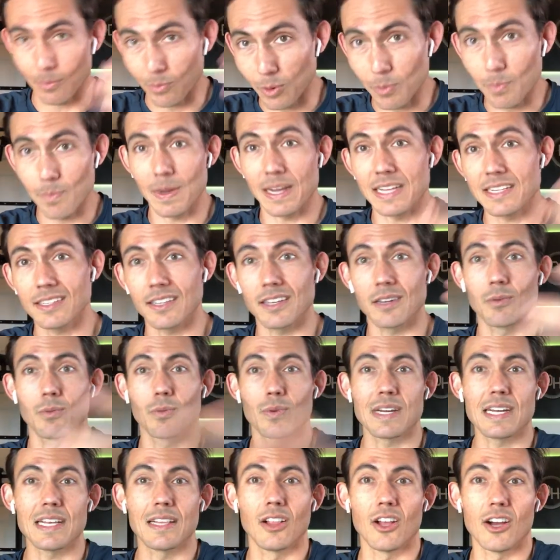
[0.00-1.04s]
We're basically
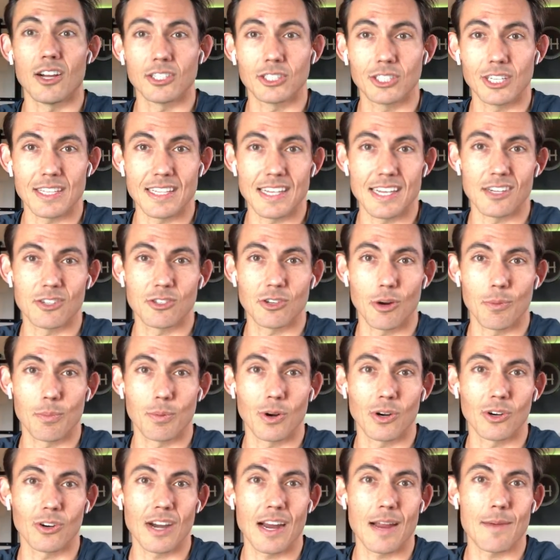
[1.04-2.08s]
relaunching the intro
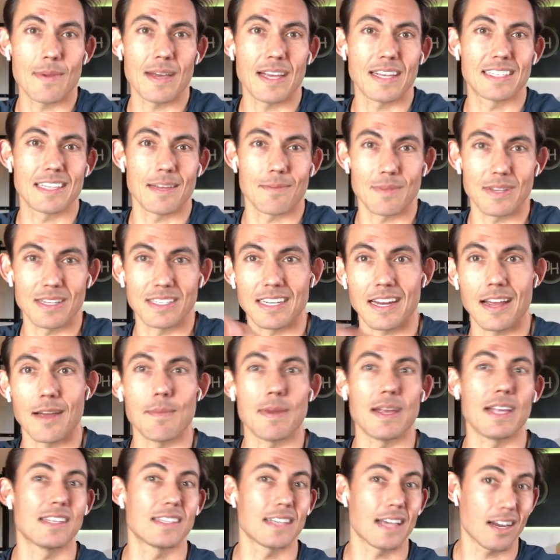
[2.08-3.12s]
program, except this time
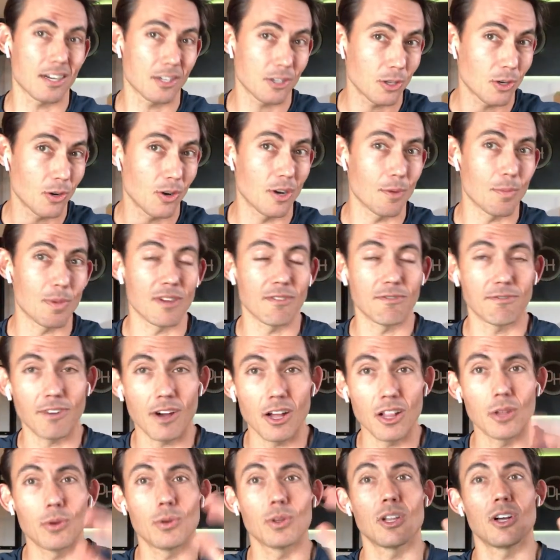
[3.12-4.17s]
it's actually going to be
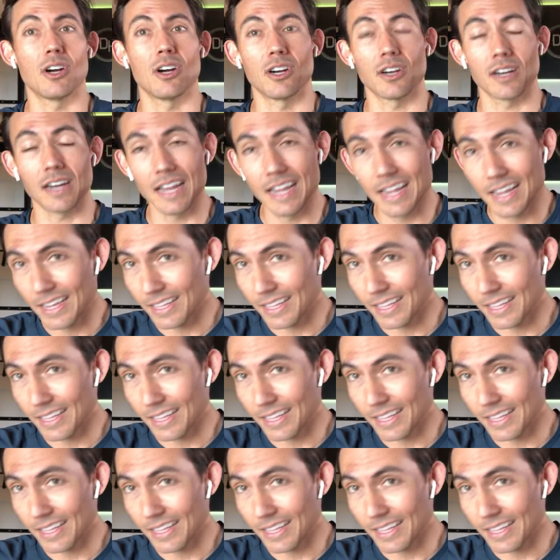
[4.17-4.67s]
follow along.